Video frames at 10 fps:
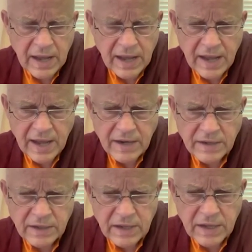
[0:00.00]

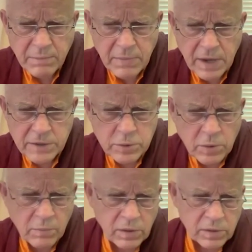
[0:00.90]
and
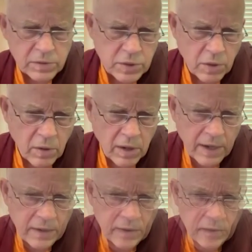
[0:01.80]
immeasurable
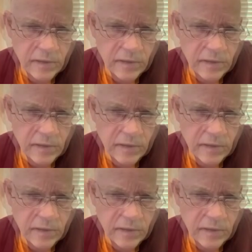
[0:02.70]
joy.